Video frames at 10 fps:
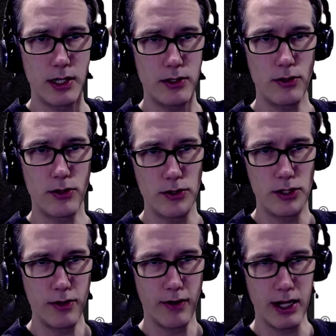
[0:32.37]
take
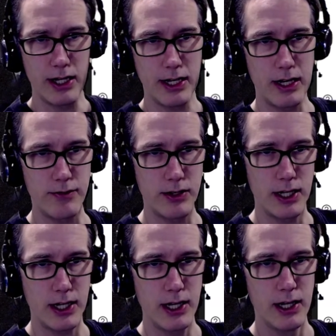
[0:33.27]
2/3, you divide it
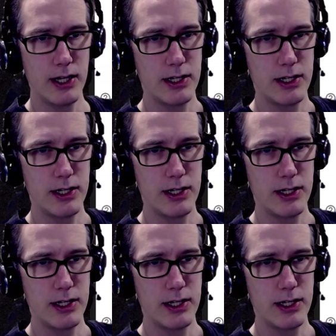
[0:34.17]
evenly,